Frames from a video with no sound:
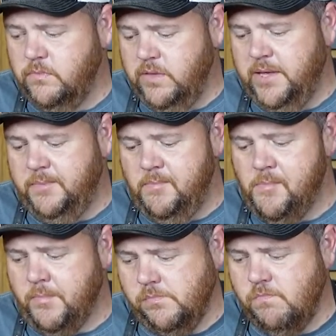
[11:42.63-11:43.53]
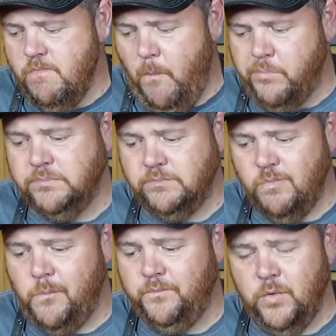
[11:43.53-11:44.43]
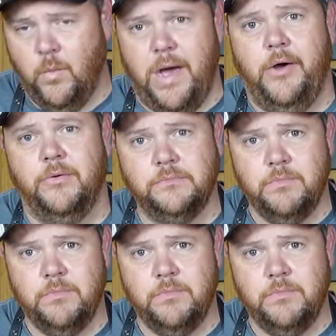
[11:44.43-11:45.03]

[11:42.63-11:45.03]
Then, wow,